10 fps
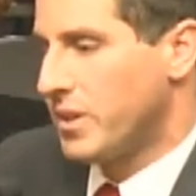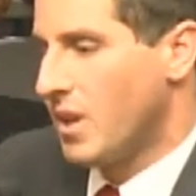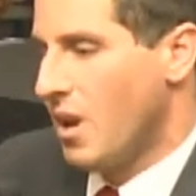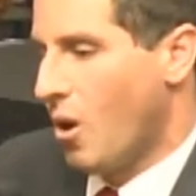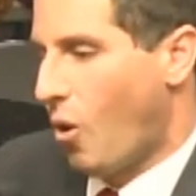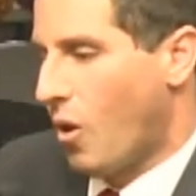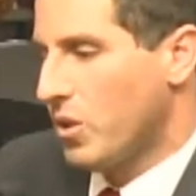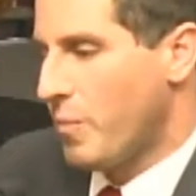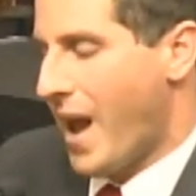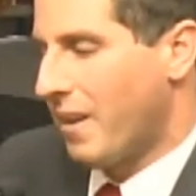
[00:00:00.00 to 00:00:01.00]
it on
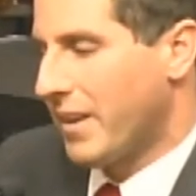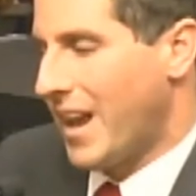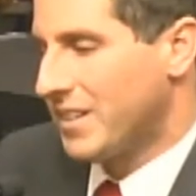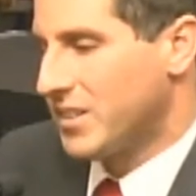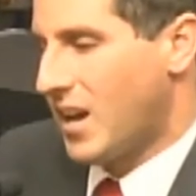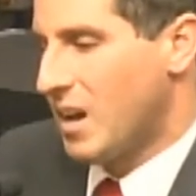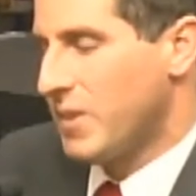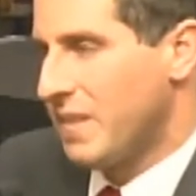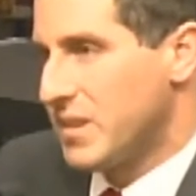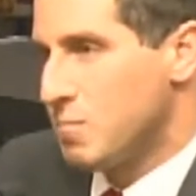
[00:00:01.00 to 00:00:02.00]
the ballot at the time
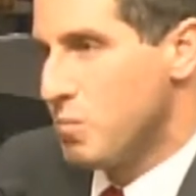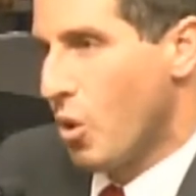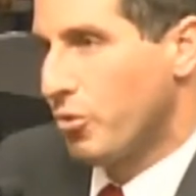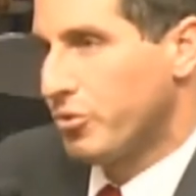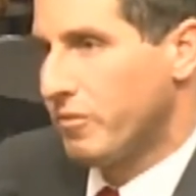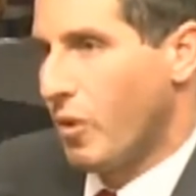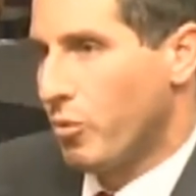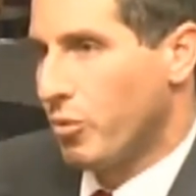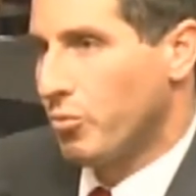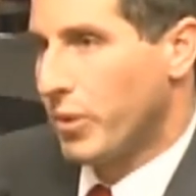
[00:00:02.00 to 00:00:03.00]
that the most
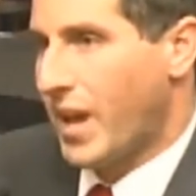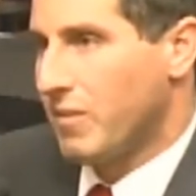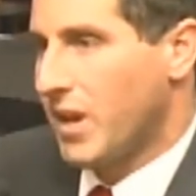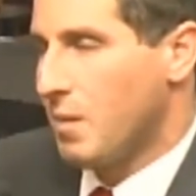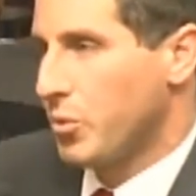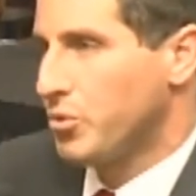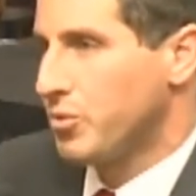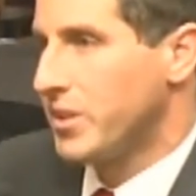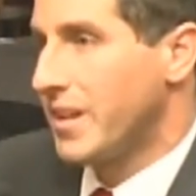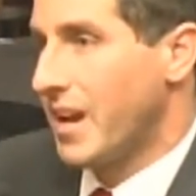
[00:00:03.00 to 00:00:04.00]
voters would have an
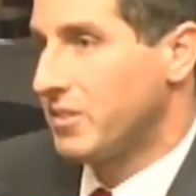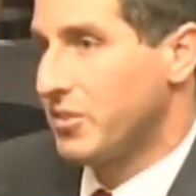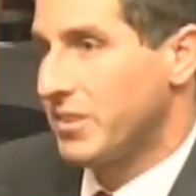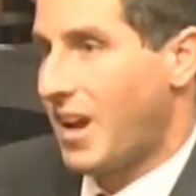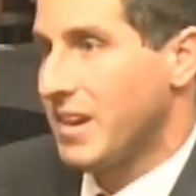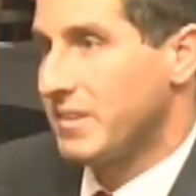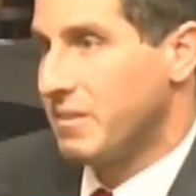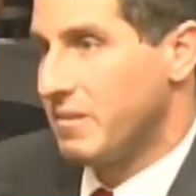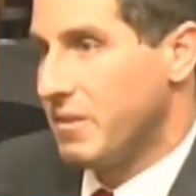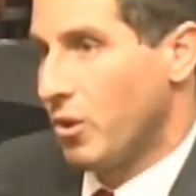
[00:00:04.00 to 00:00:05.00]
opportunity to exercise
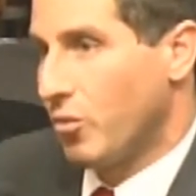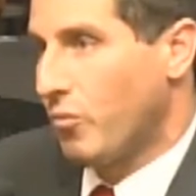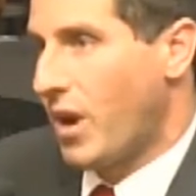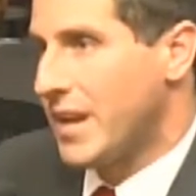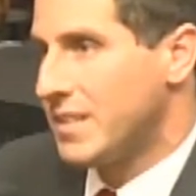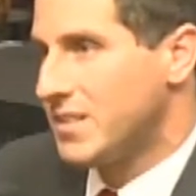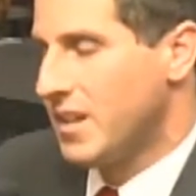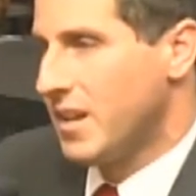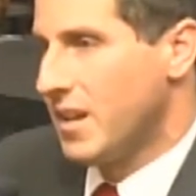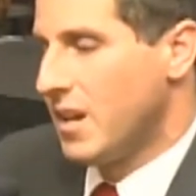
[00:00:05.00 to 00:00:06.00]
their right
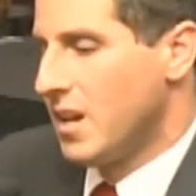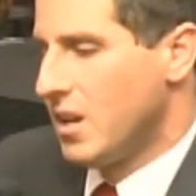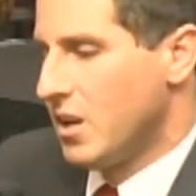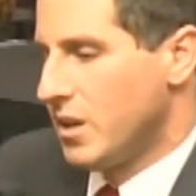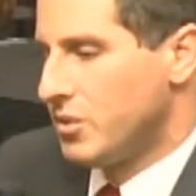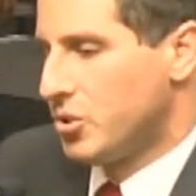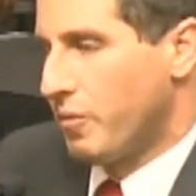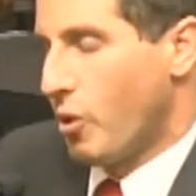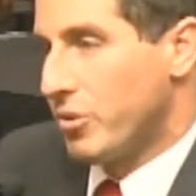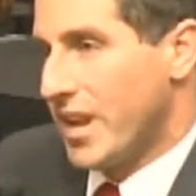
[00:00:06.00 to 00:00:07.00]
to
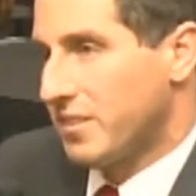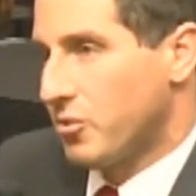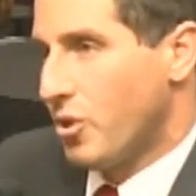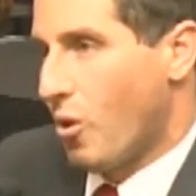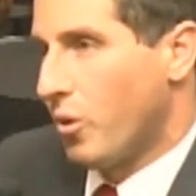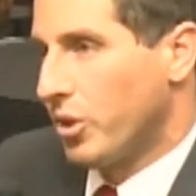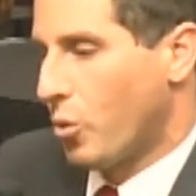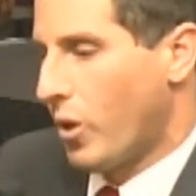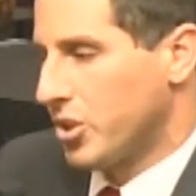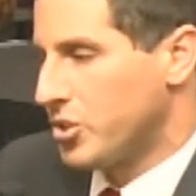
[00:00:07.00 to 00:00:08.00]
vote yes or no on the
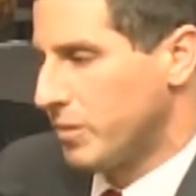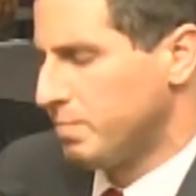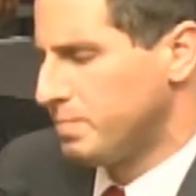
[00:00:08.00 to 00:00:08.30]
question.